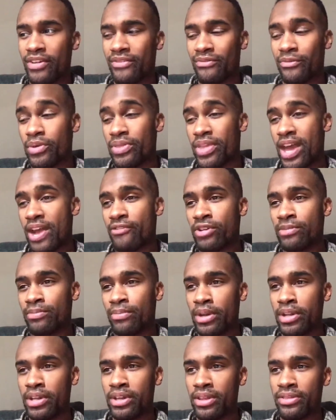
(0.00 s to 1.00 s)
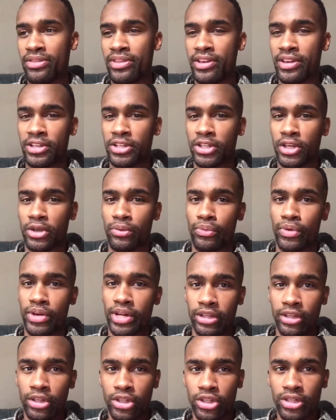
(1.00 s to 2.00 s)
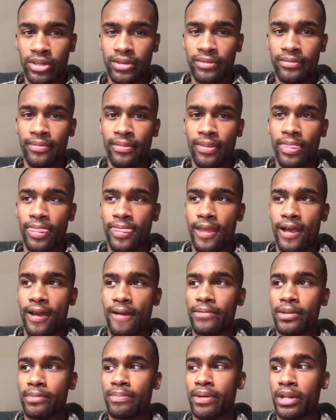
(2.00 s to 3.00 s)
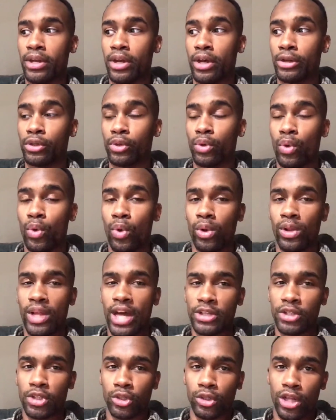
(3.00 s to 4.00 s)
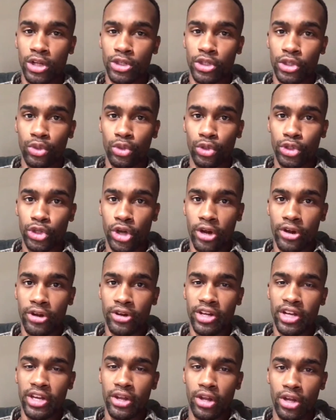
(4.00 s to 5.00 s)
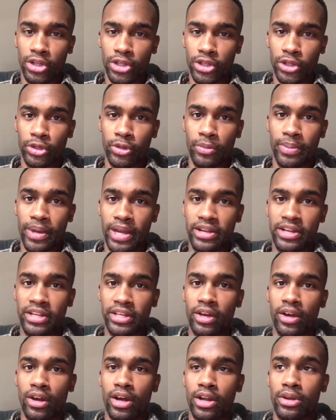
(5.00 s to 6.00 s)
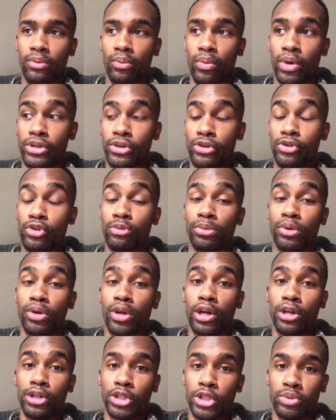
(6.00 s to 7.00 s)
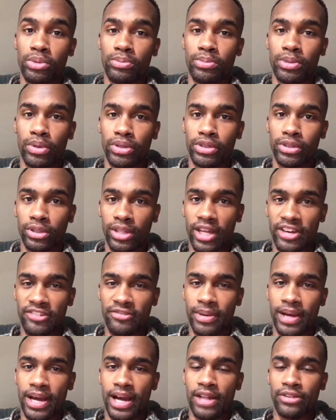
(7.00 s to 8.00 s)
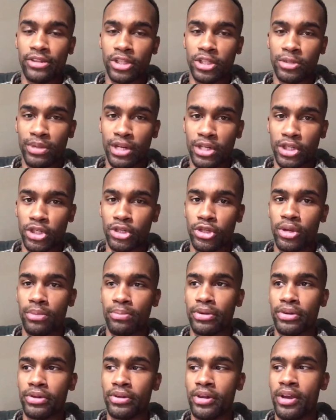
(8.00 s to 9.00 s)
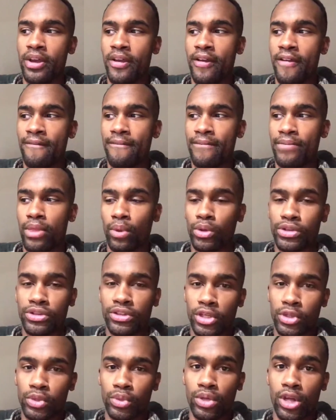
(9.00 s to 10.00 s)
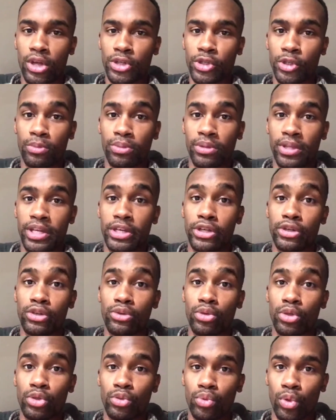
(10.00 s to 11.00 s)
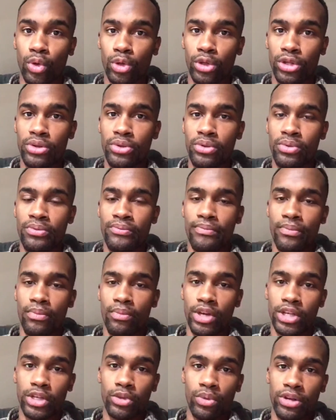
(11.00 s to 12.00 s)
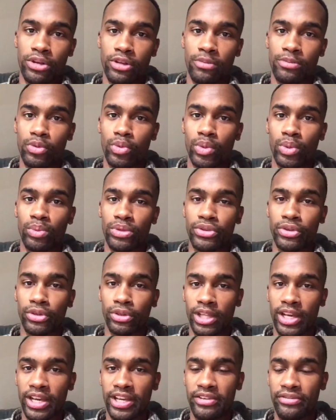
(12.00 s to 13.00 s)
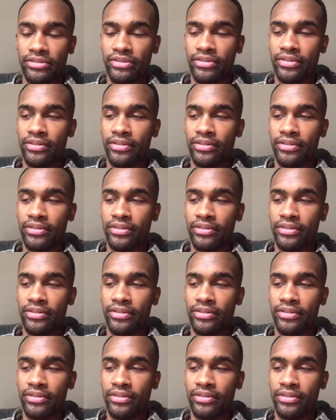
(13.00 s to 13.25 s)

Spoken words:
with everybody, things can range depending on your whole astrological chart, and also depending on what your numerology would be, what your life path, expression number. Those things will also play a huge role in what you end up doing with your life.